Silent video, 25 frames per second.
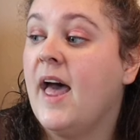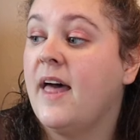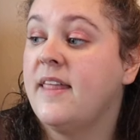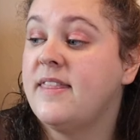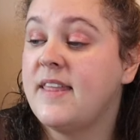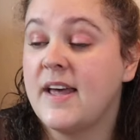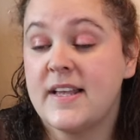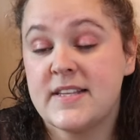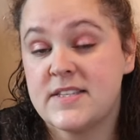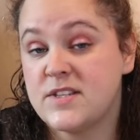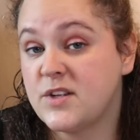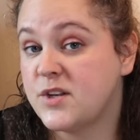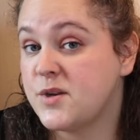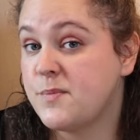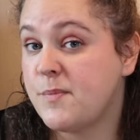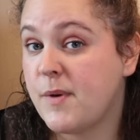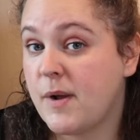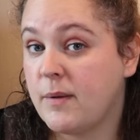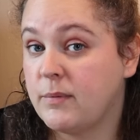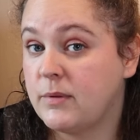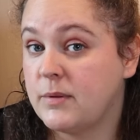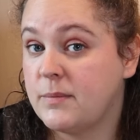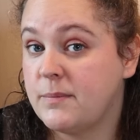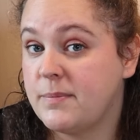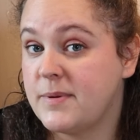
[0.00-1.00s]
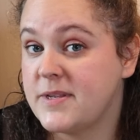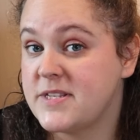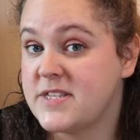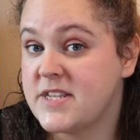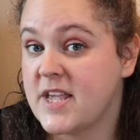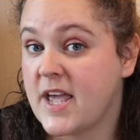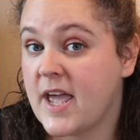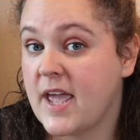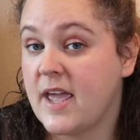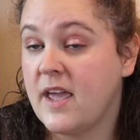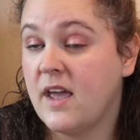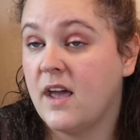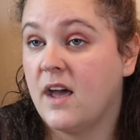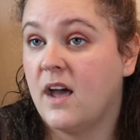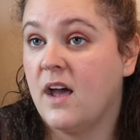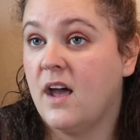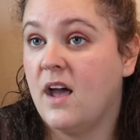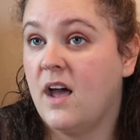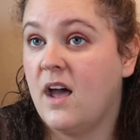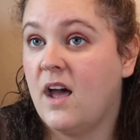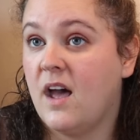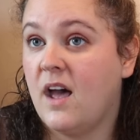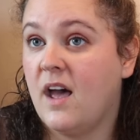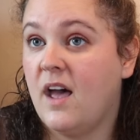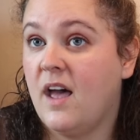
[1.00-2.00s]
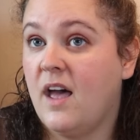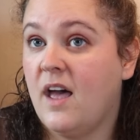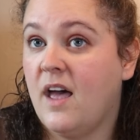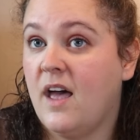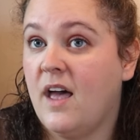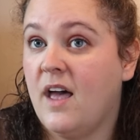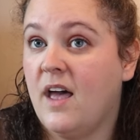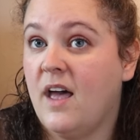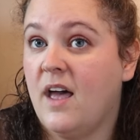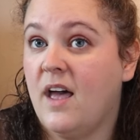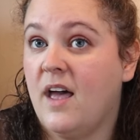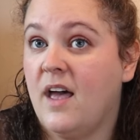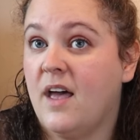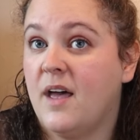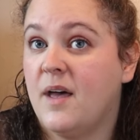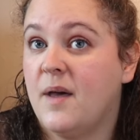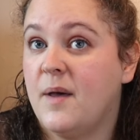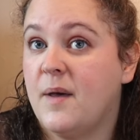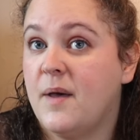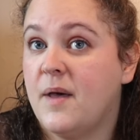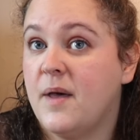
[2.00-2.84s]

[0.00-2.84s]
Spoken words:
That's not a problem per se, but